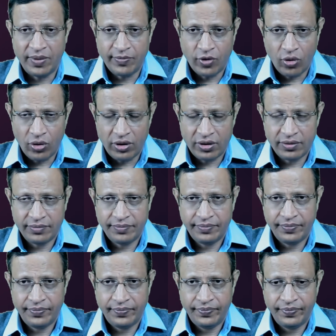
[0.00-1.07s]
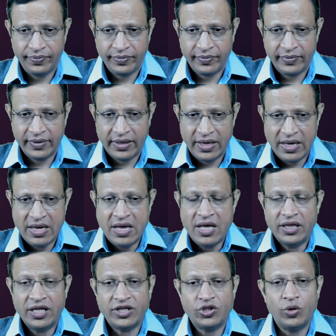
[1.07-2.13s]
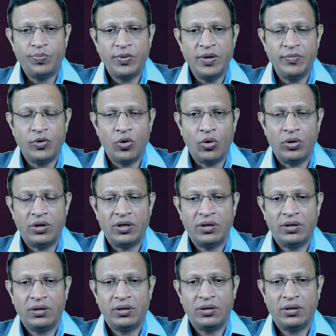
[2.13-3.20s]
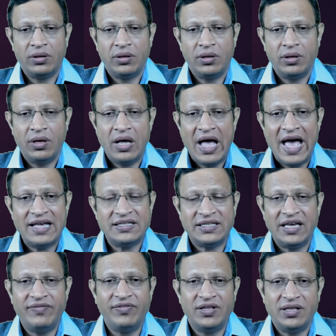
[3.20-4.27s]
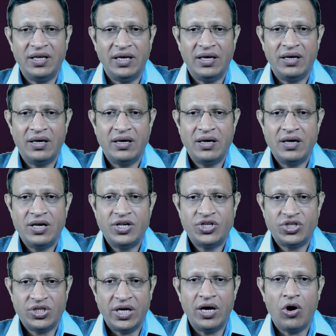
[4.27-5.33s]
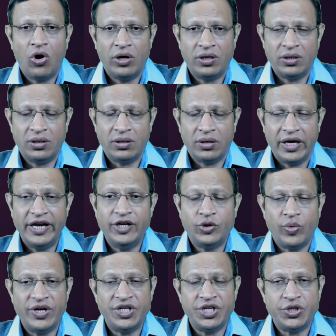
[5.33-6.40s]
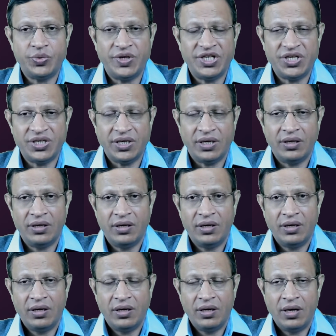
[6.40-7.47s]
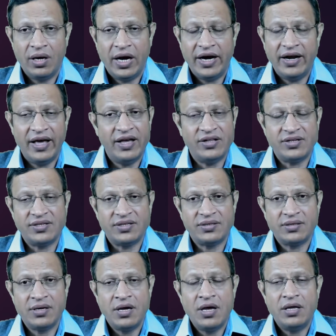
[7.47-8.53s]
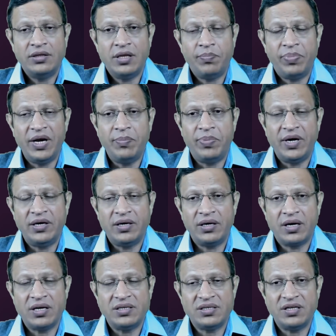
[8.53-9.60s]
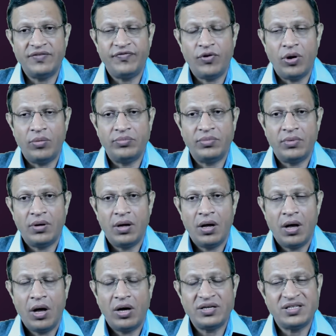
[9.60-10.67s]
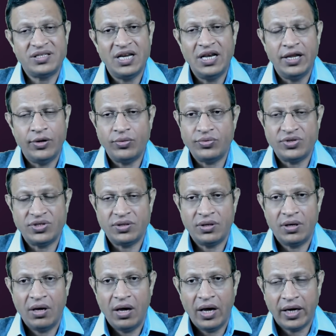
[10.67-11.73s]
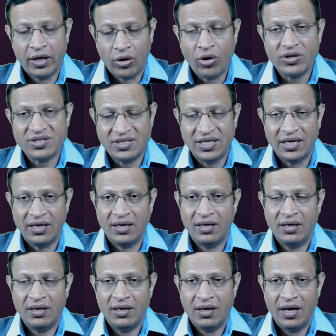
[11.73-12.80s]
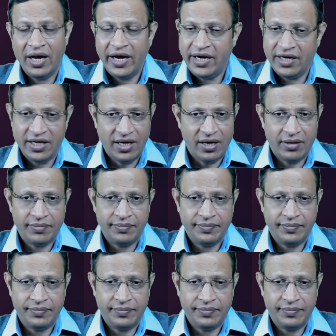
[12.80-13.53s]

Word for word: Court. The Supreme Court has given the stay order in 2020, and hence the pre printed consent form are still used across the India.